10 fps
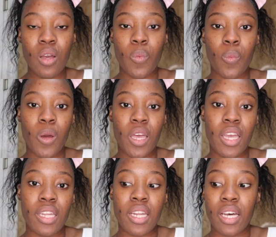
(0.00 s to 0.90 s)

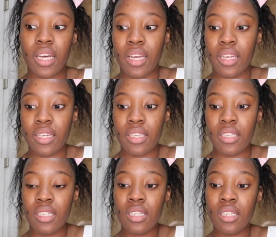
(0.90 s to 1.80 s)
when
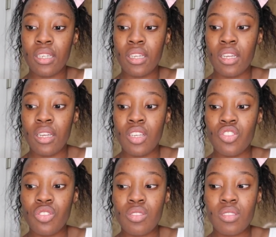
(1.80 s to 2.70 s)
I
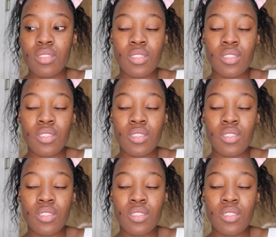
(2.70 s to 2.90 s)
just